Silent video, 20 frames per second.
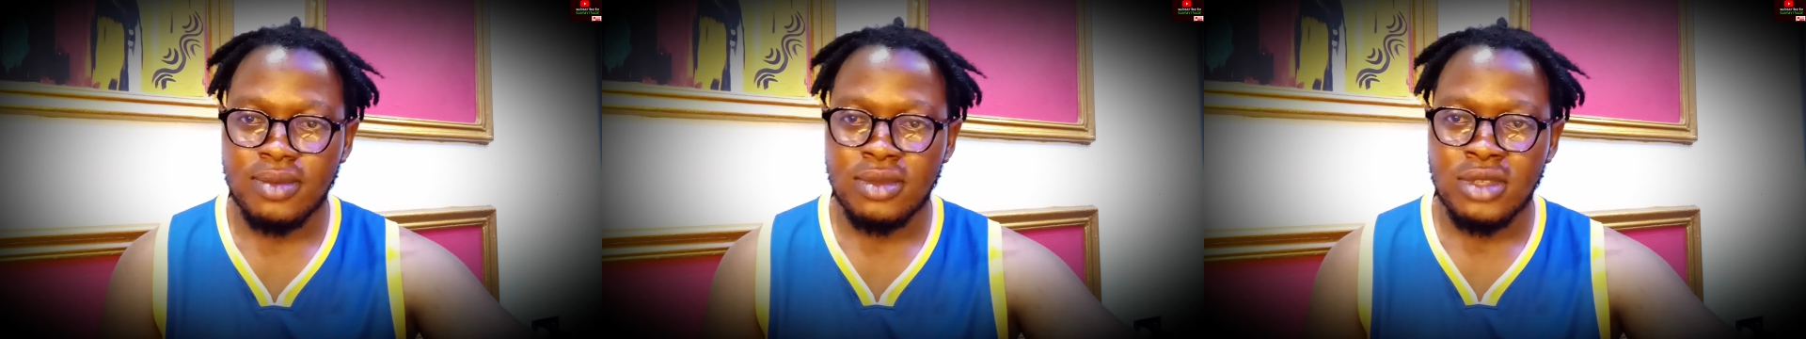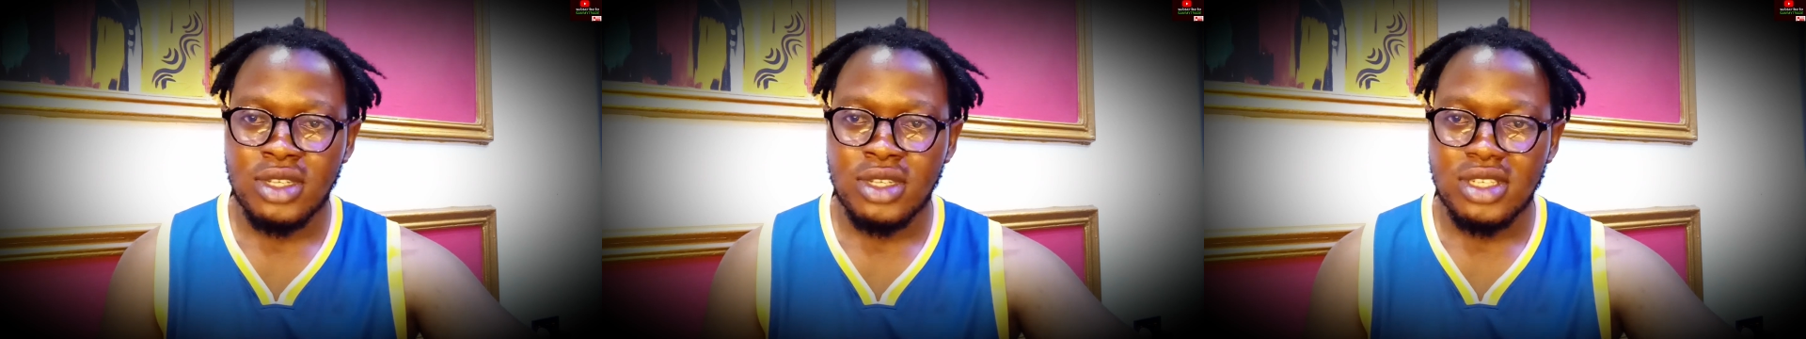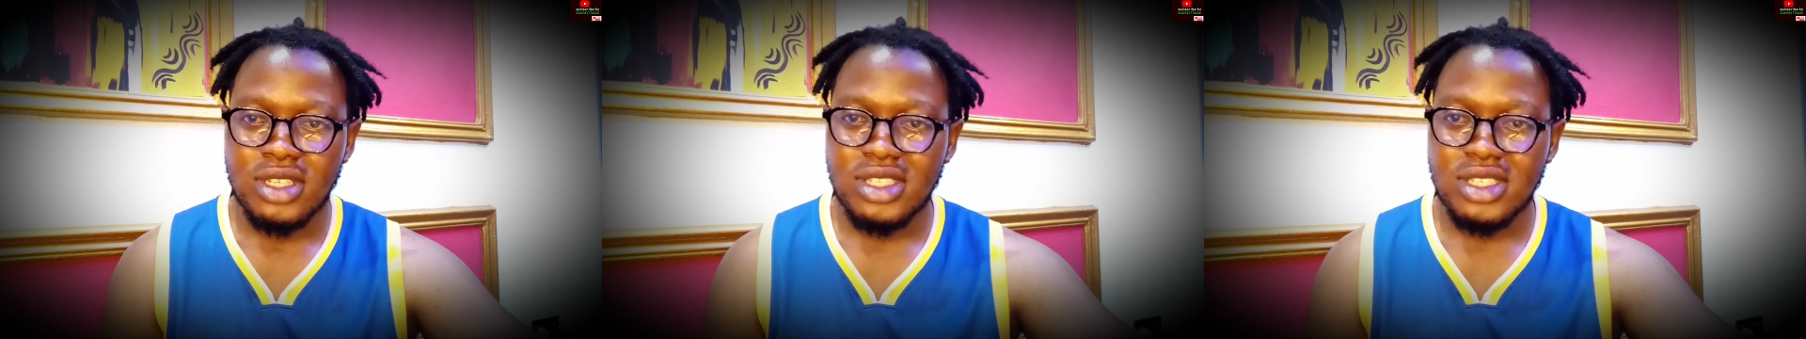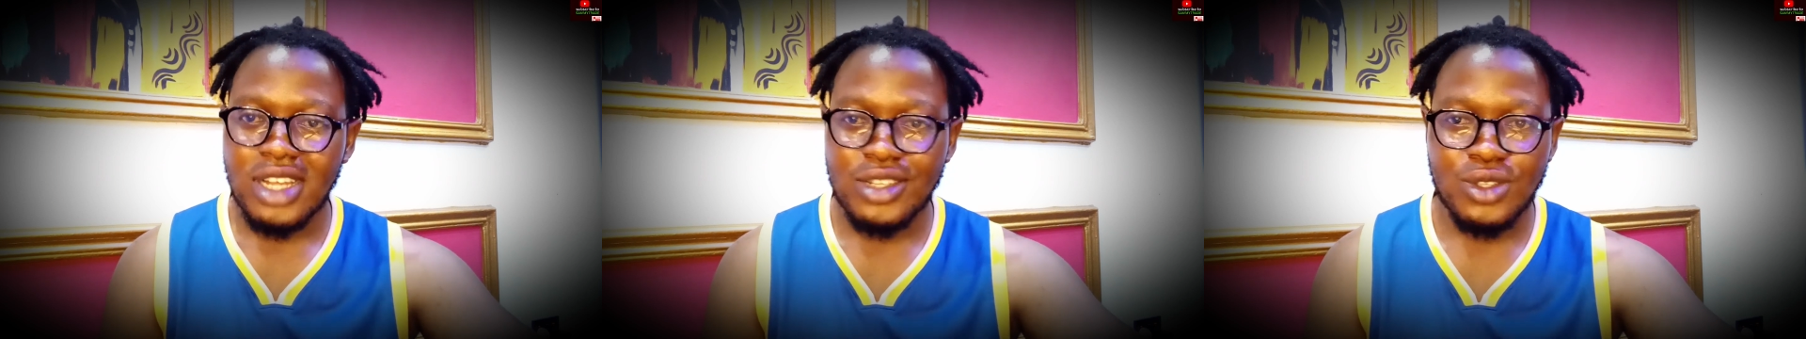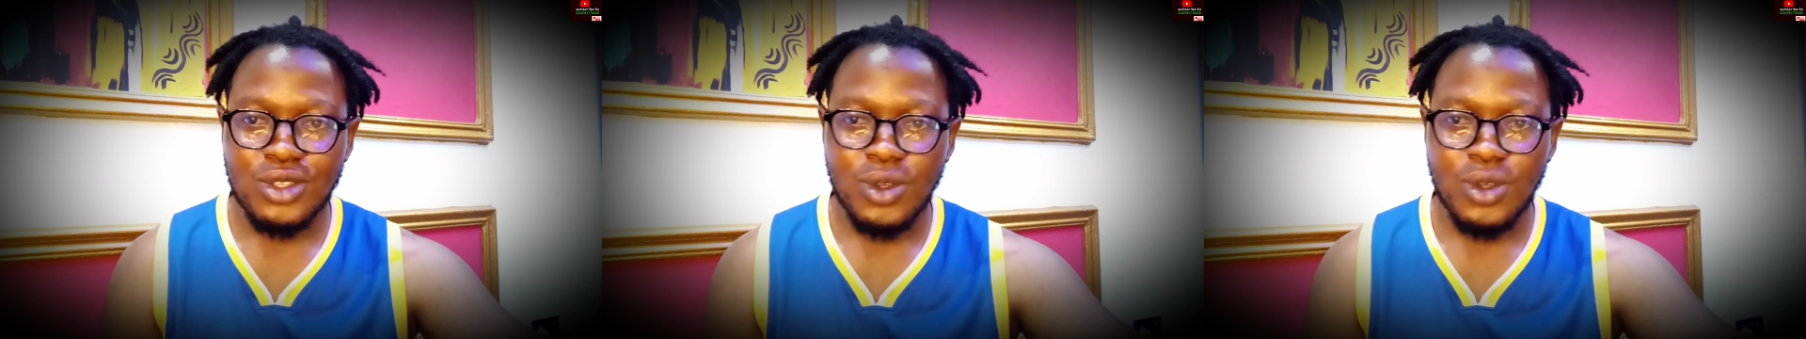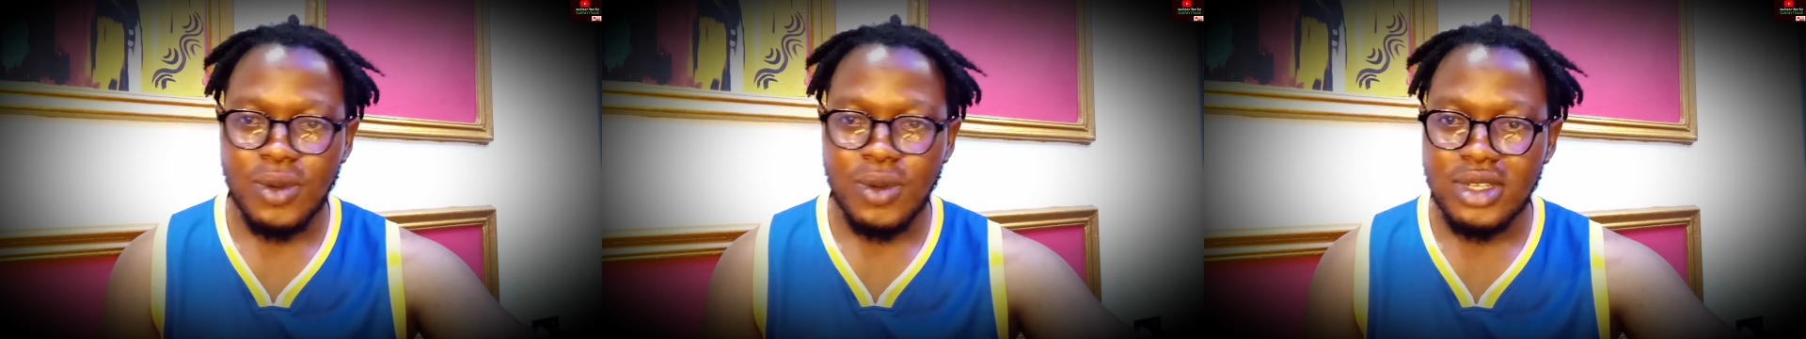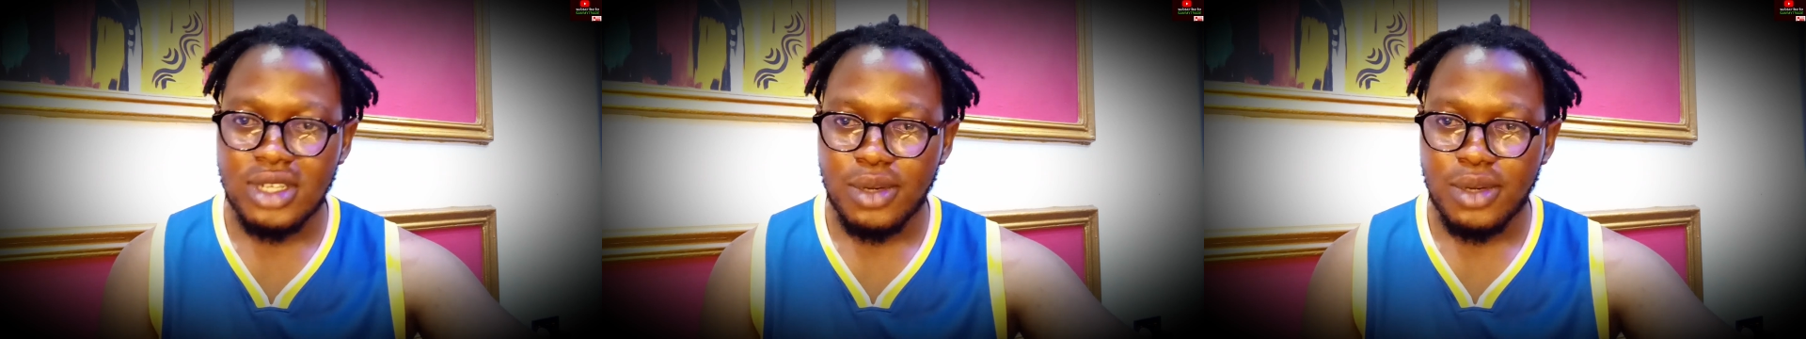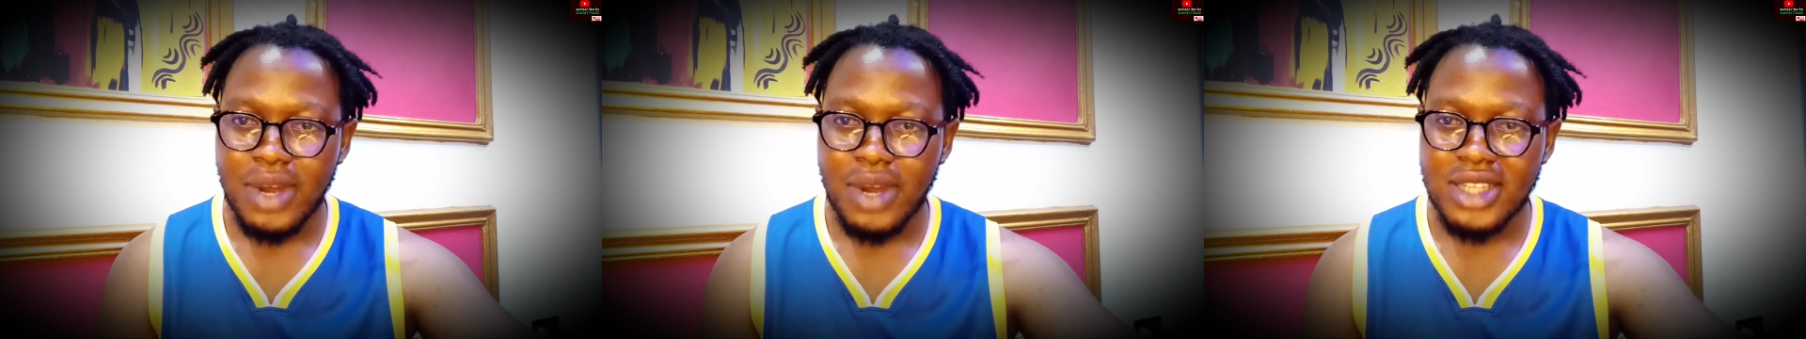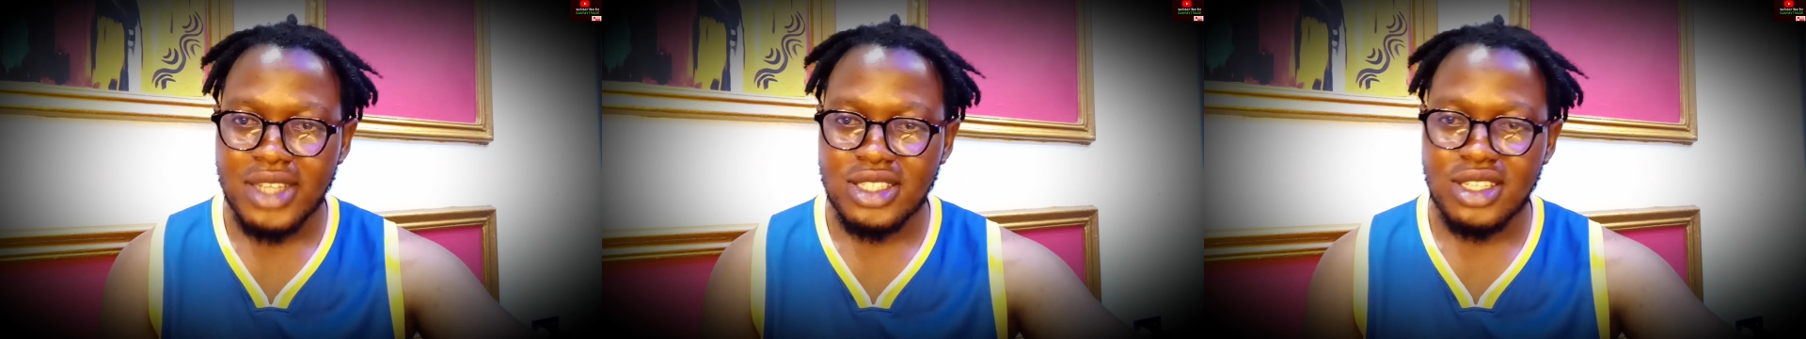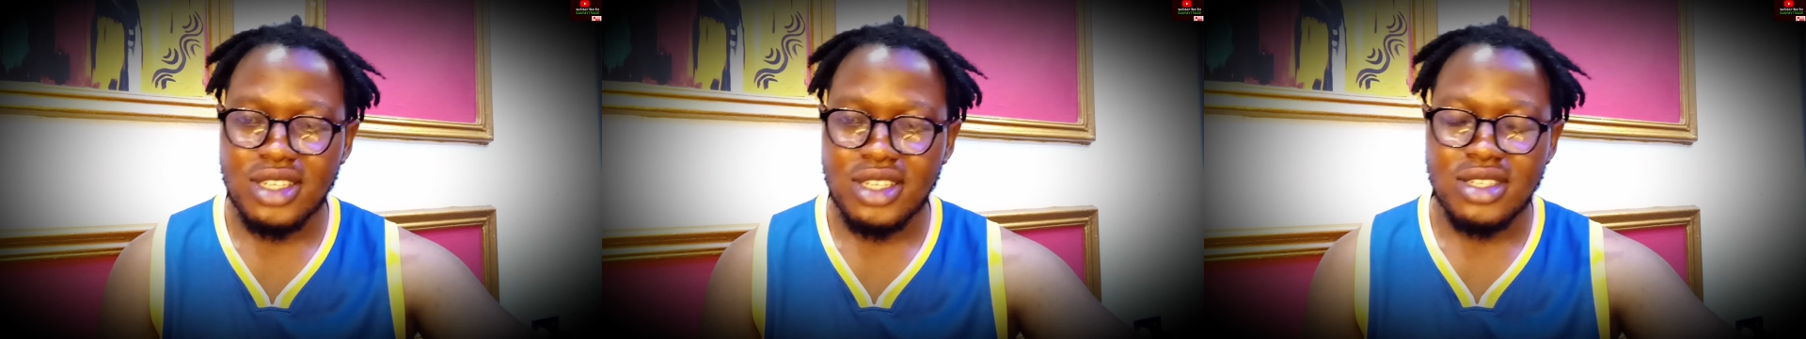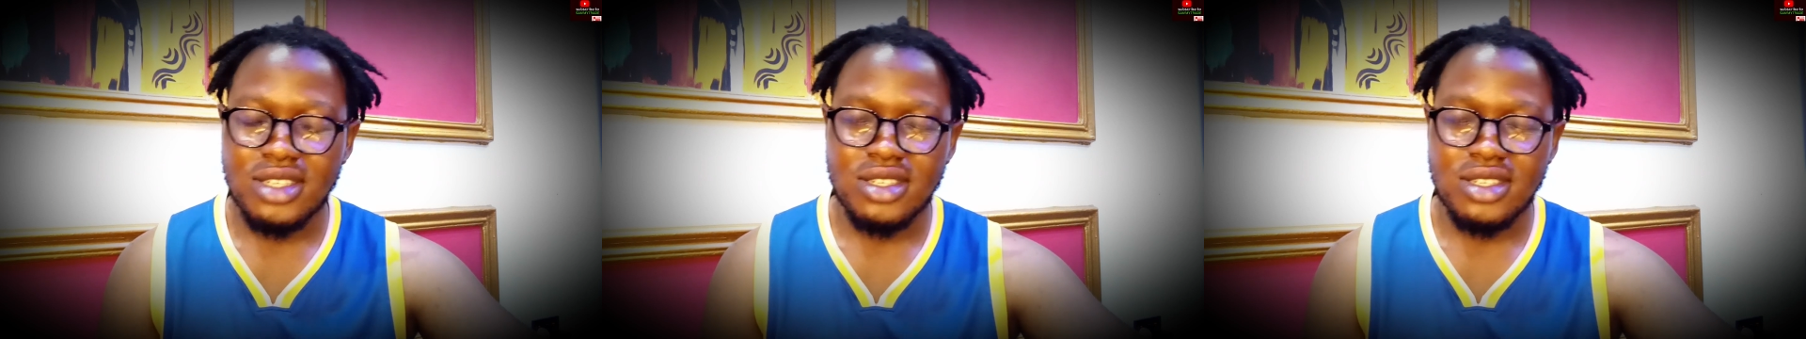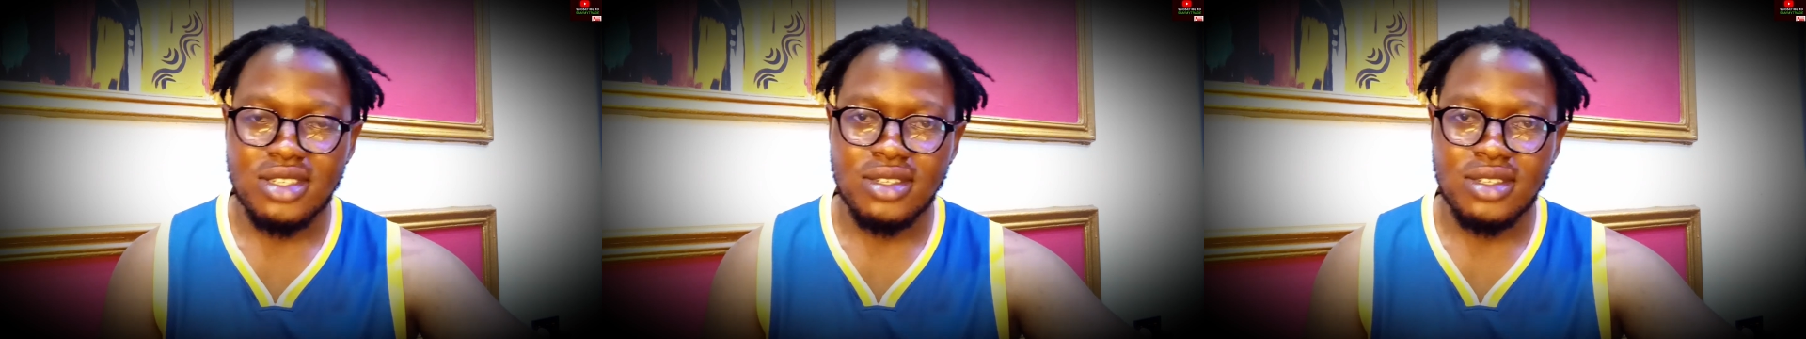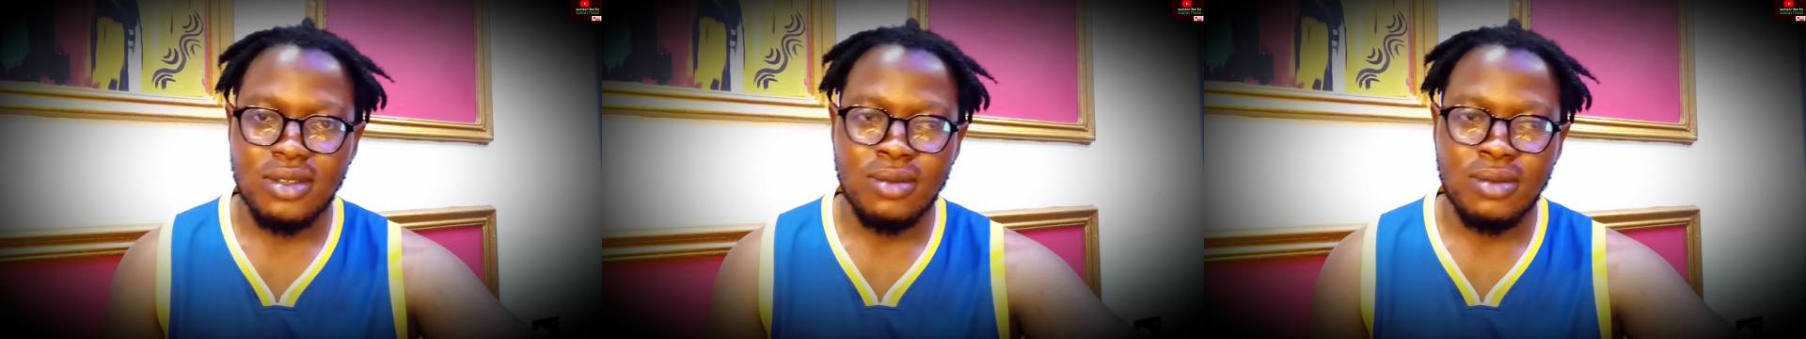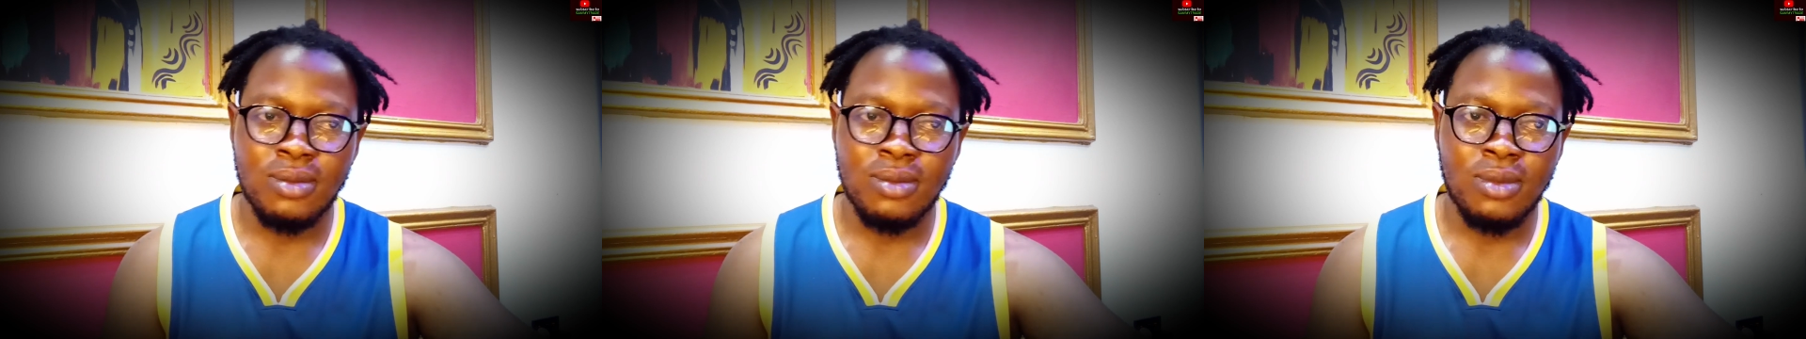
Start doing the right things.